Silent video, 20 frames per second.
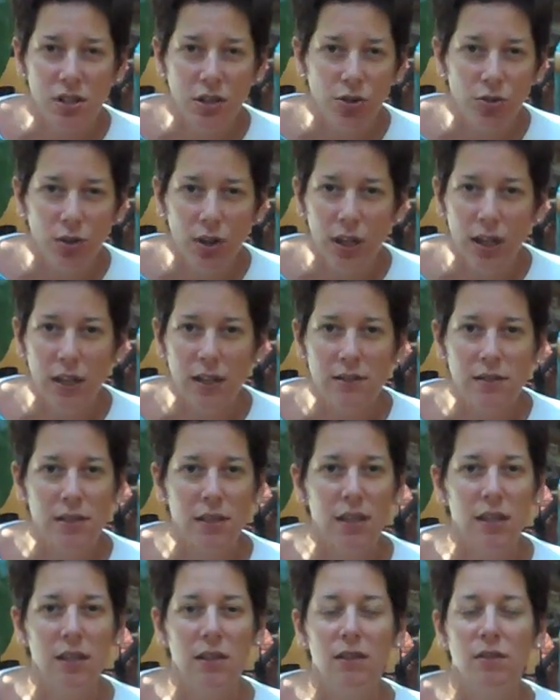ingredients in
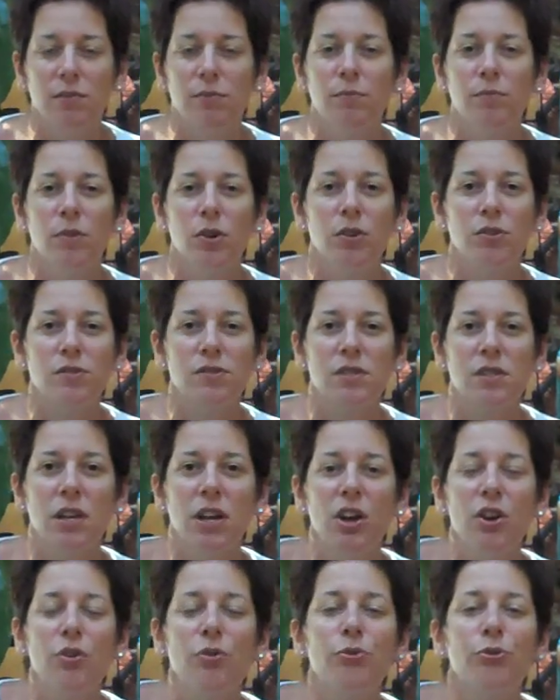it, the most
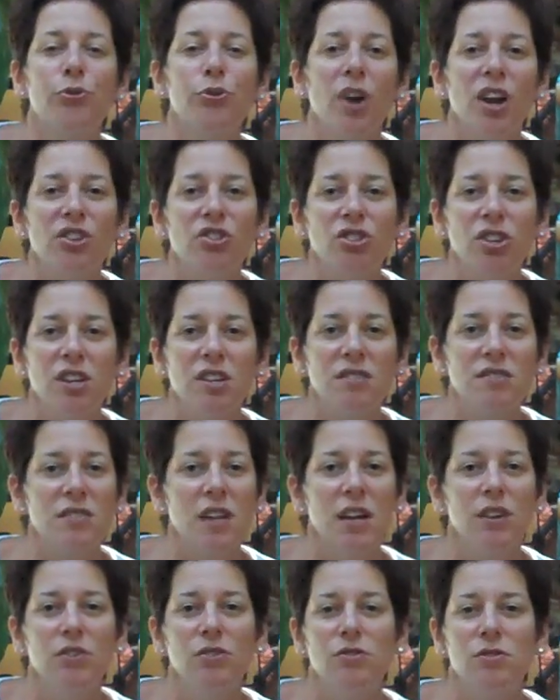freshest.
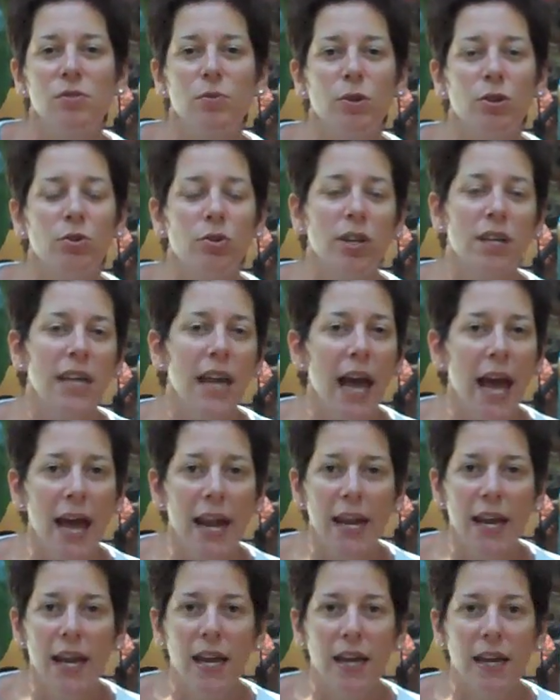I used the word
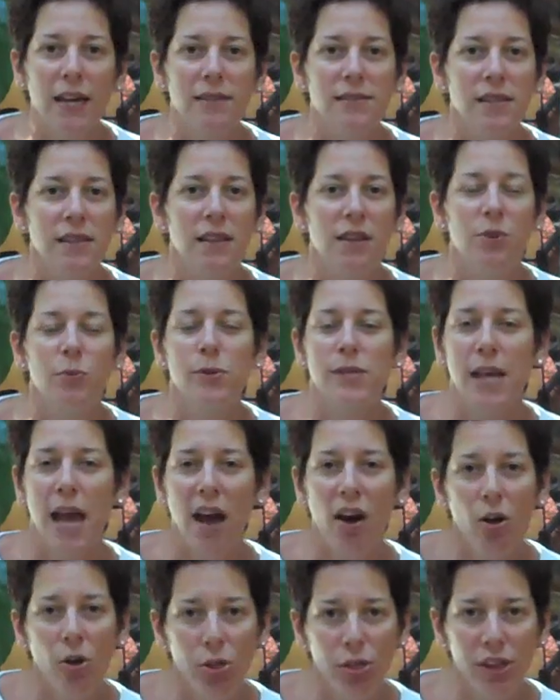organic. I said that it was
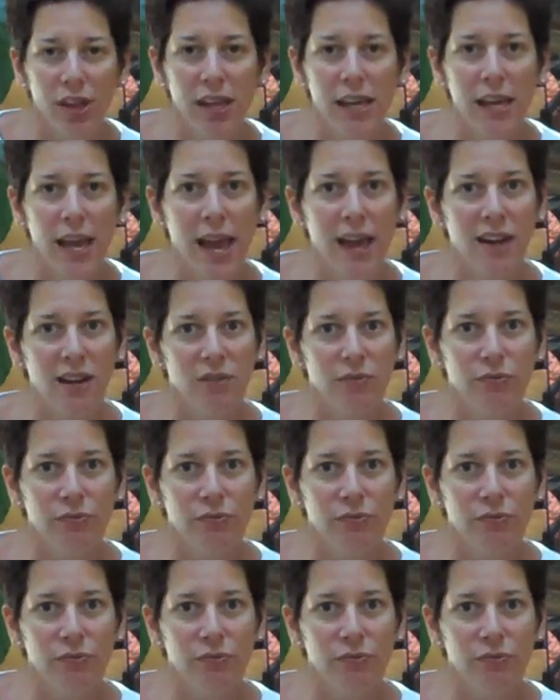healthy, and it